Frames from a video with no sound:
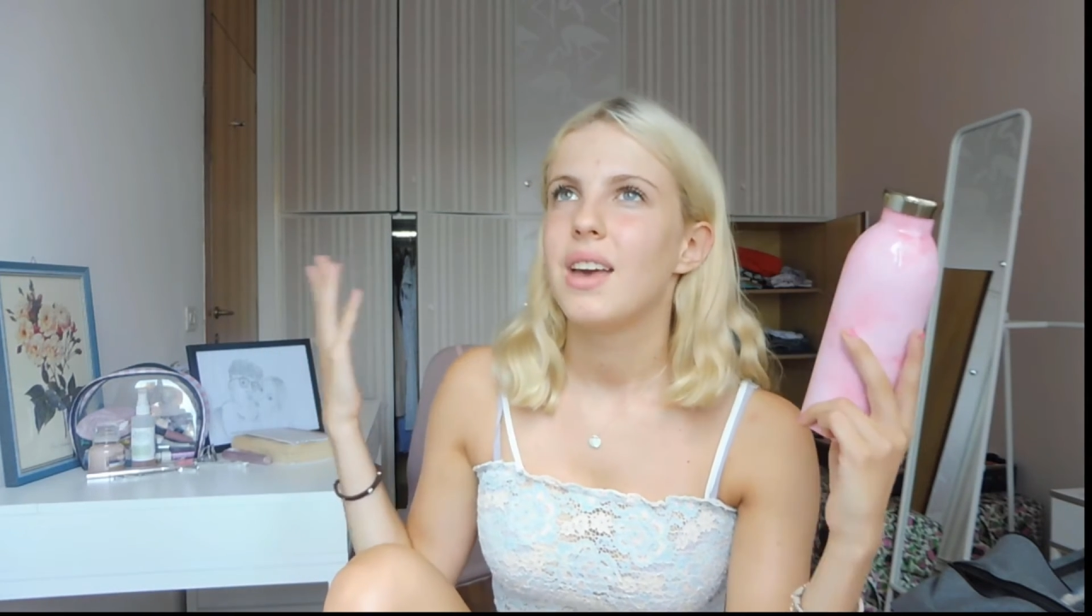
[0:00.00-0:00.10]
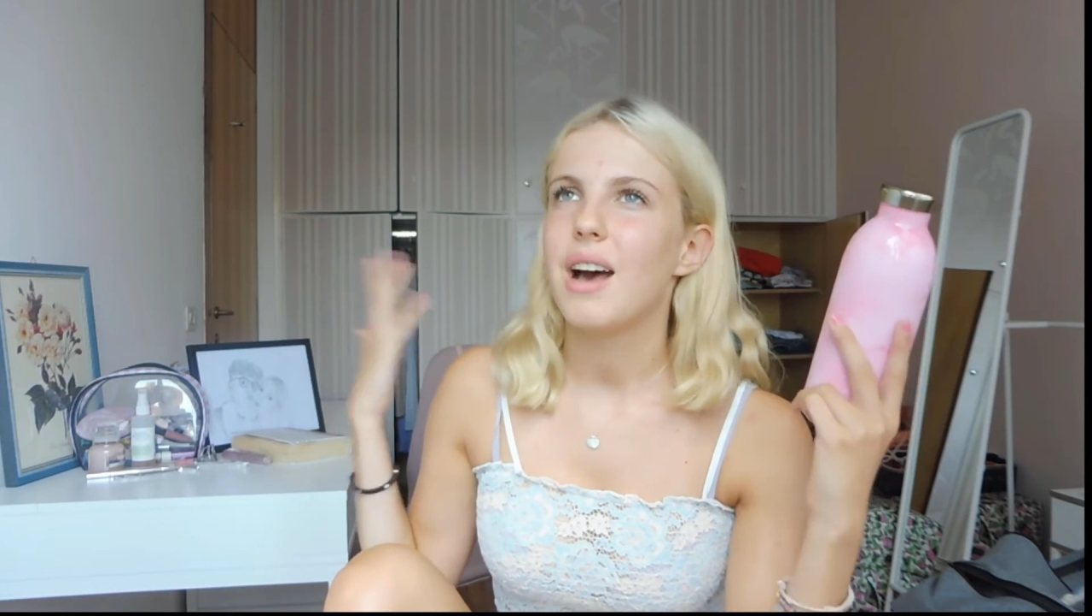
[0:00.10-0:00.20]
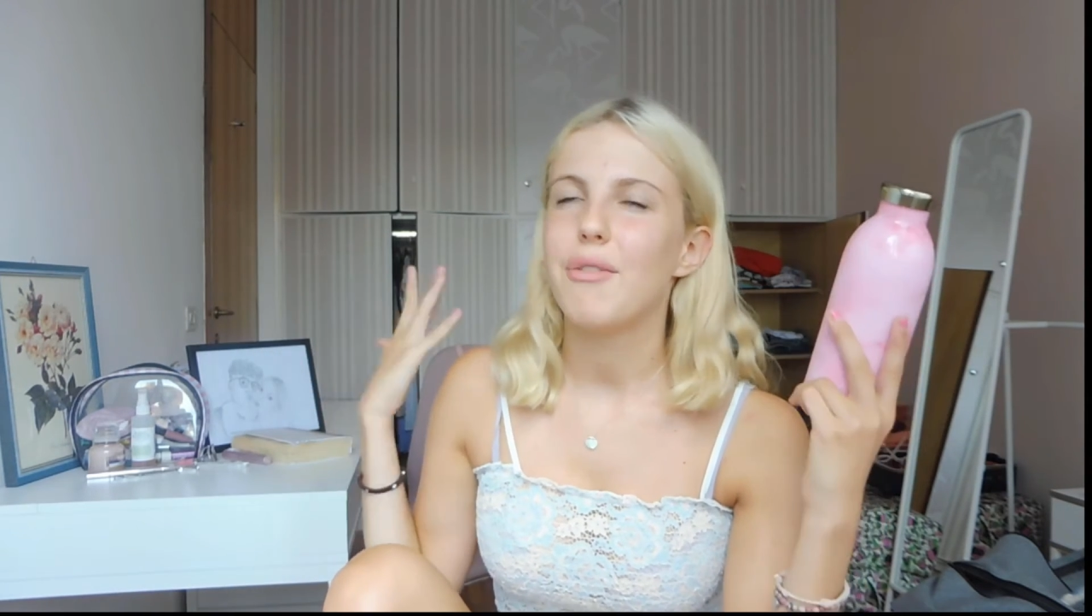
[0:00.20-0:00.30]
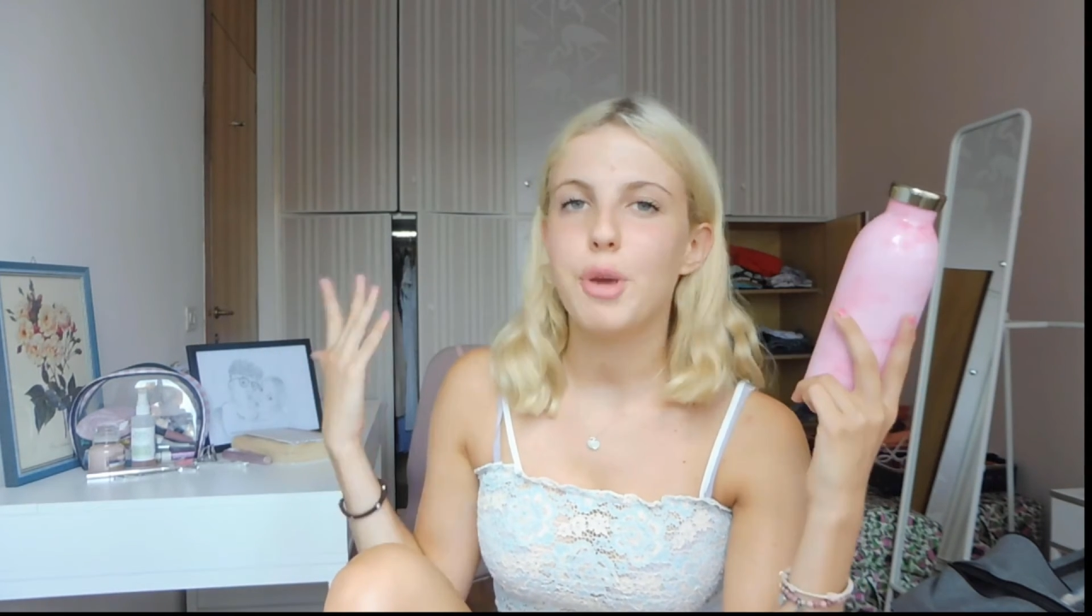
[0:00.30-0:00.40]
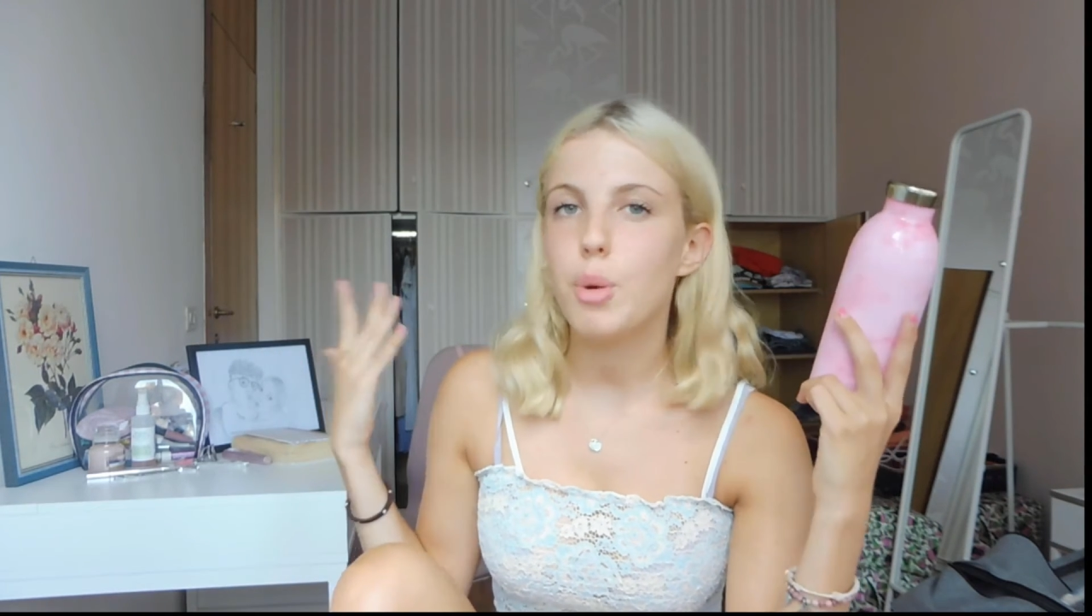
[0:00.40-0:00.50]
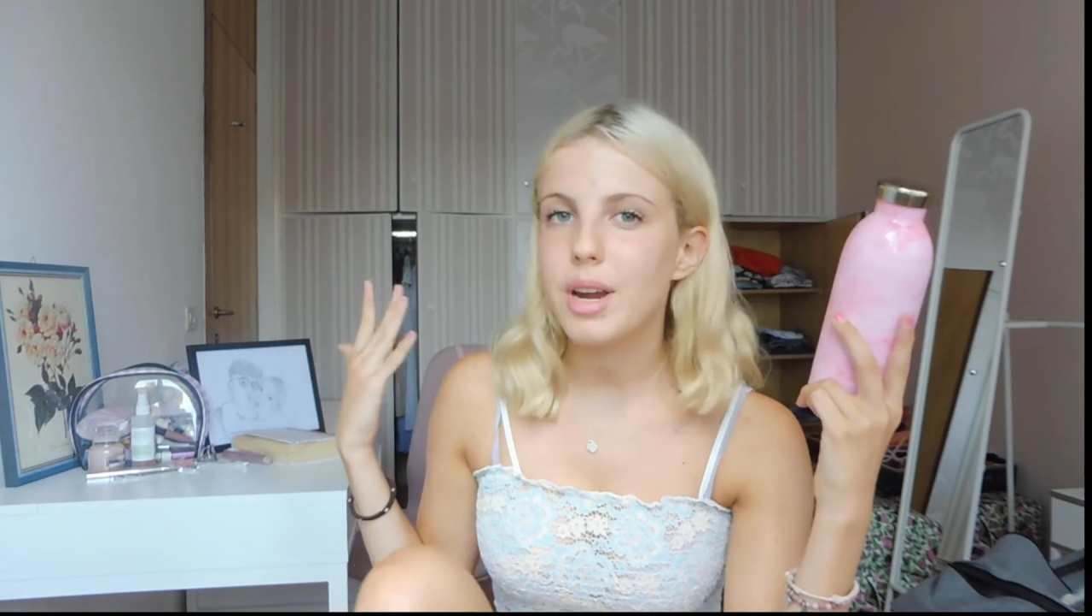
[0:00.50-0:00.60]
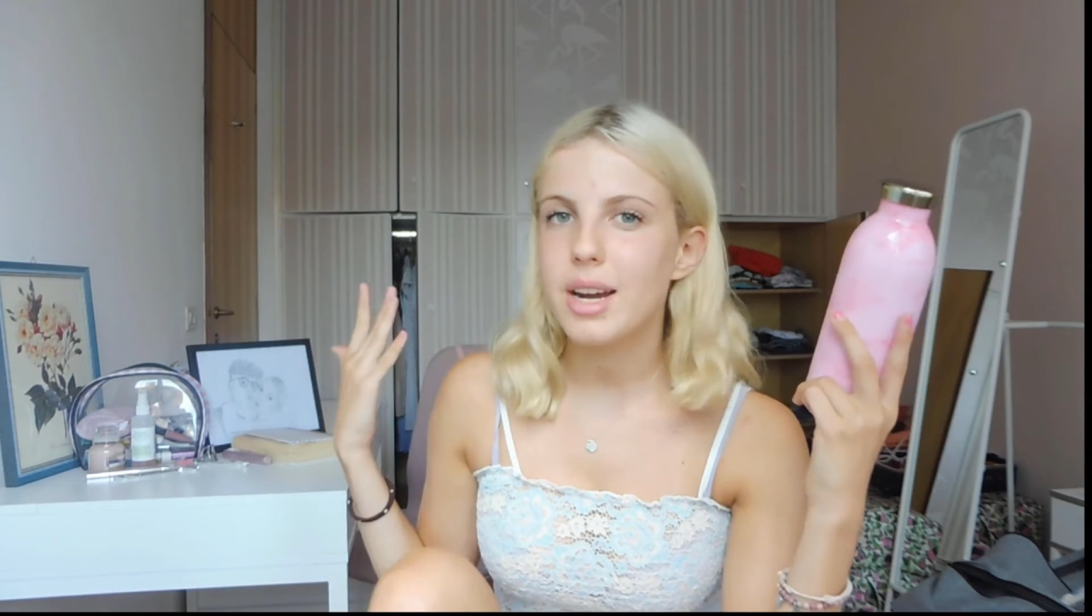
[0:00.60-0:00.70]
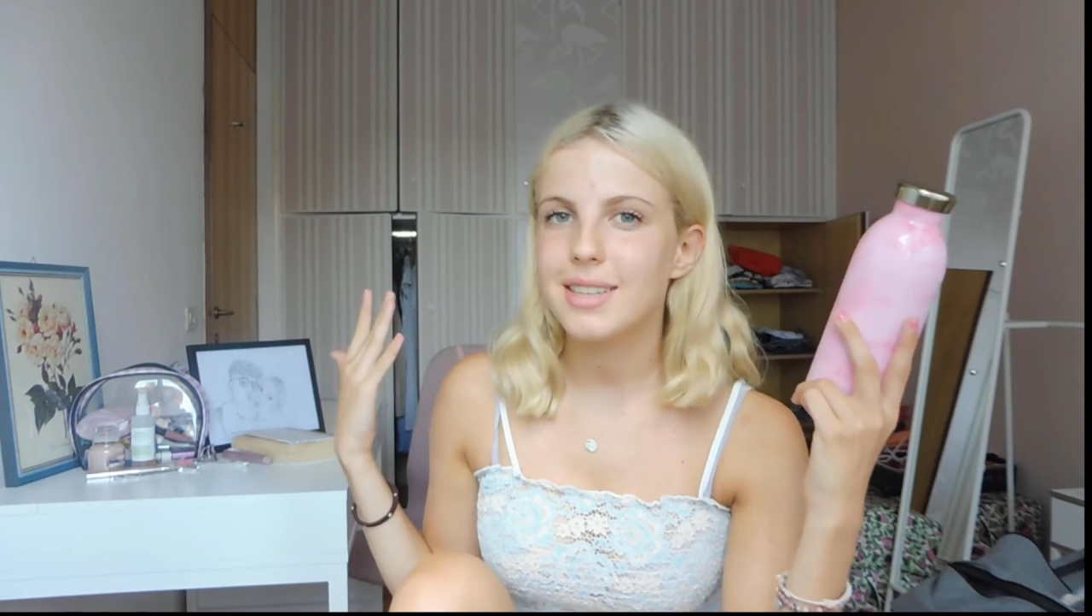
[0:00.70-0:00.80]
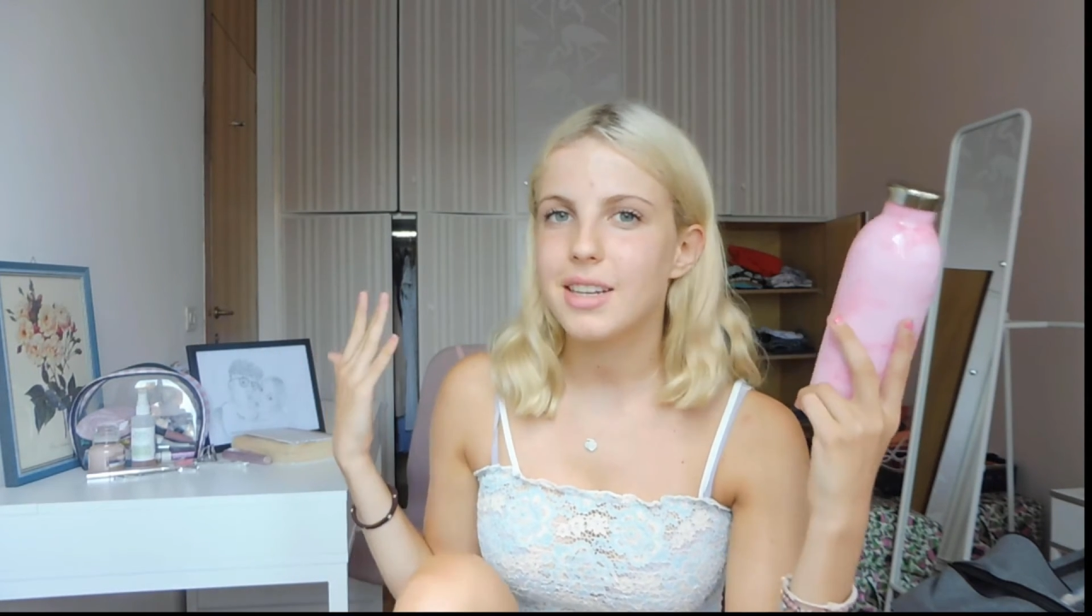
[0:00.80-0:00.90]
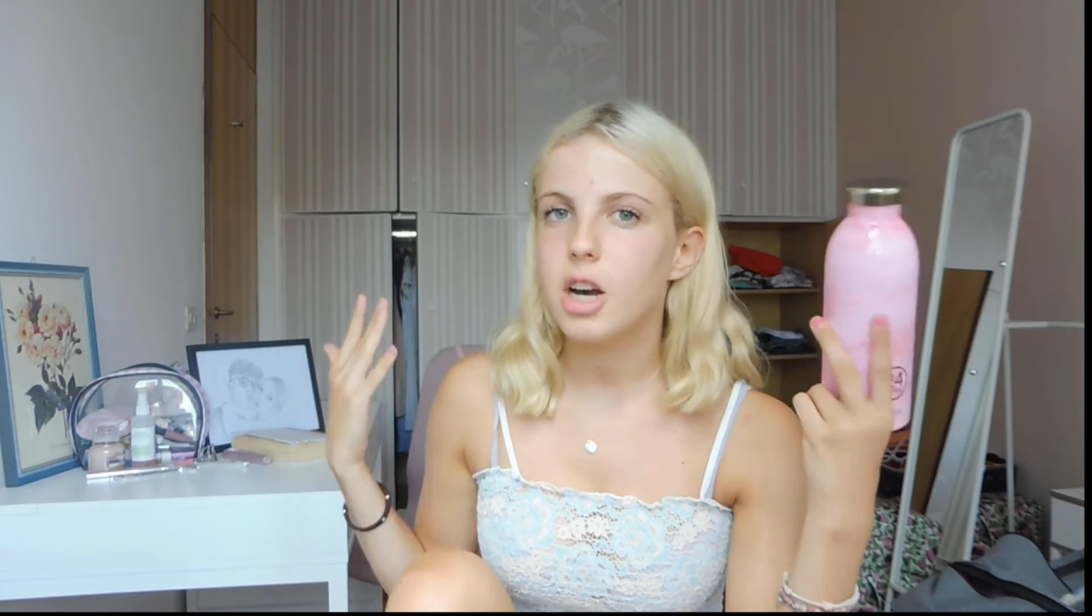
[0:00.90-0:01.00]
a few
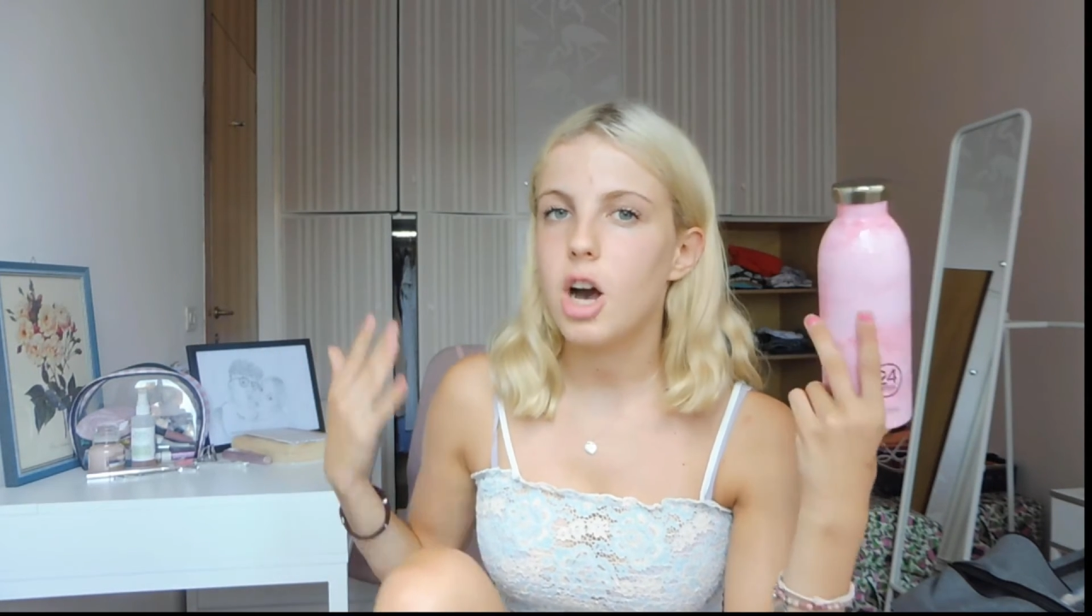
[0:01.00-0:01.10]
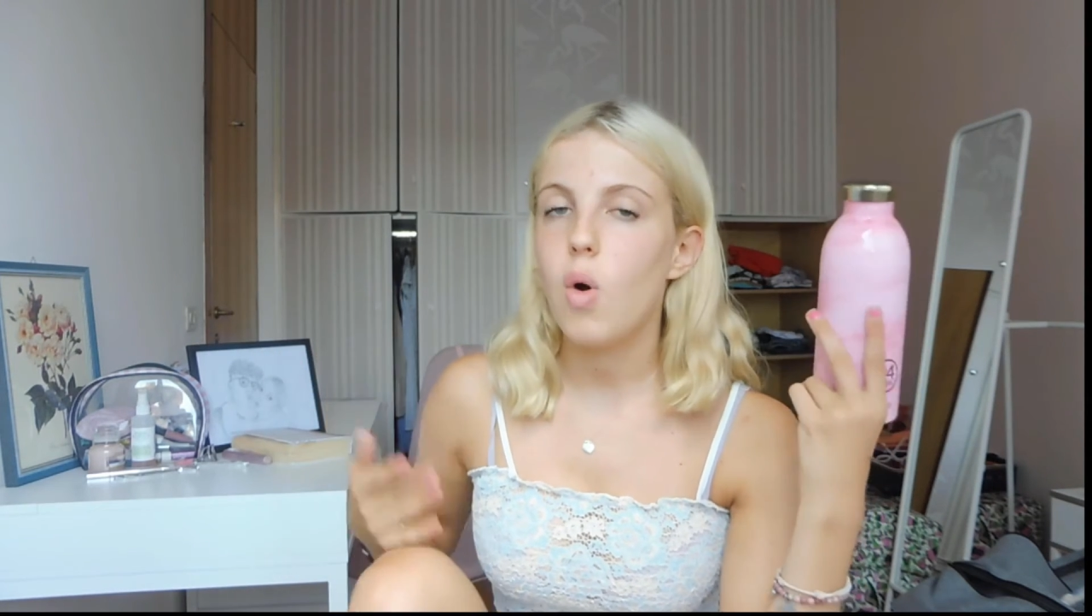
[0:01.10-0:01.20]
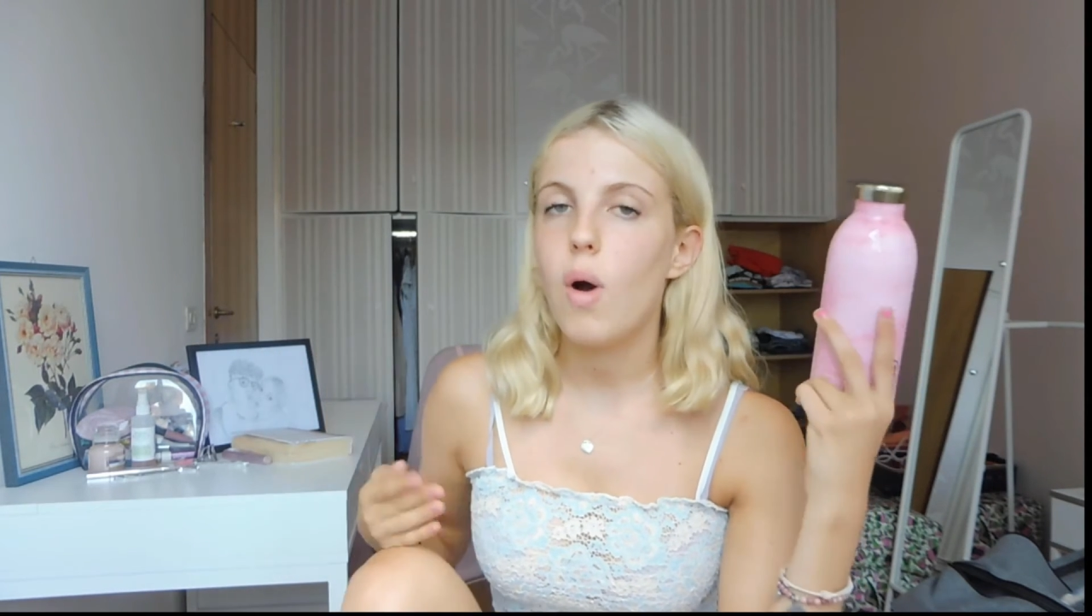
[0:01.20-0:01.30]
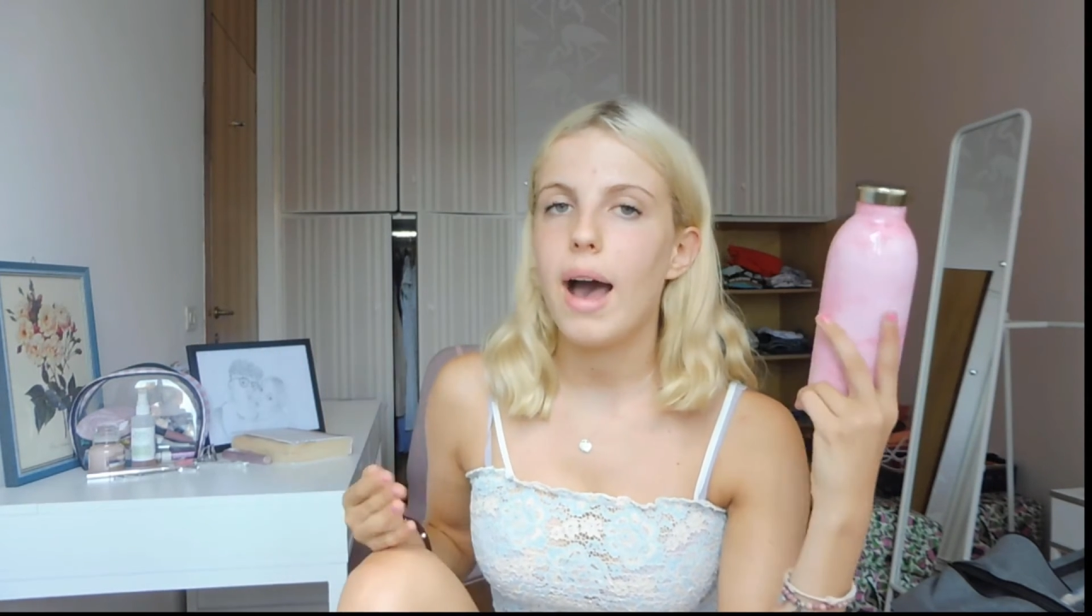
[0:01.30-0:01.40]
years ago,